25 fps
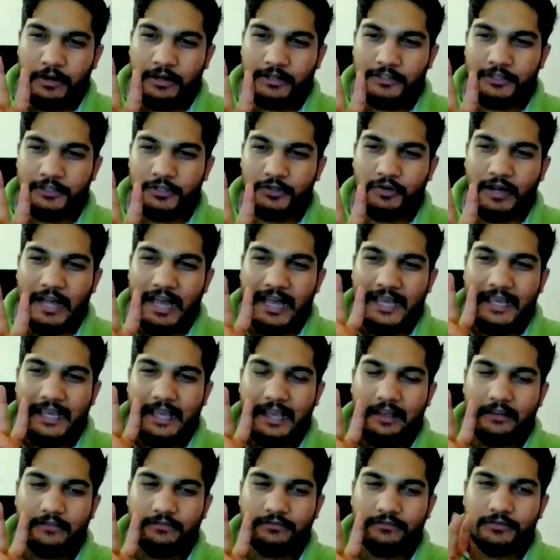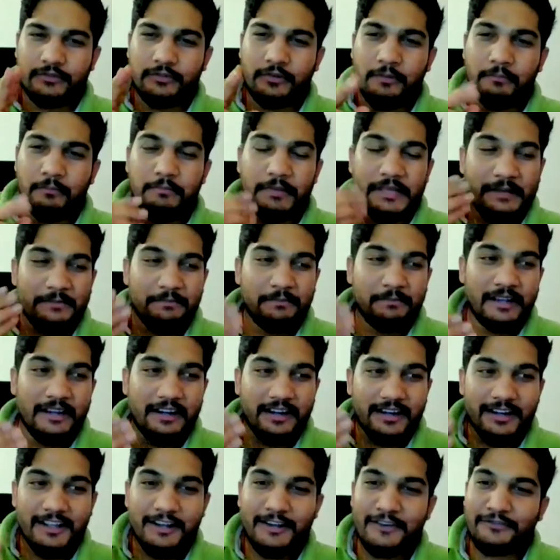Point two, I have, you know,
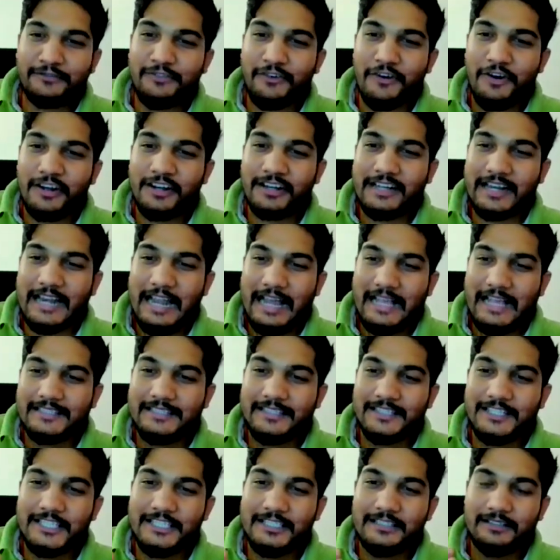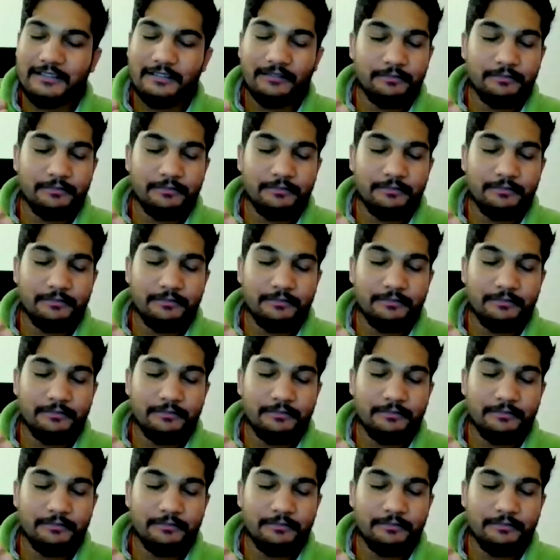people run for classic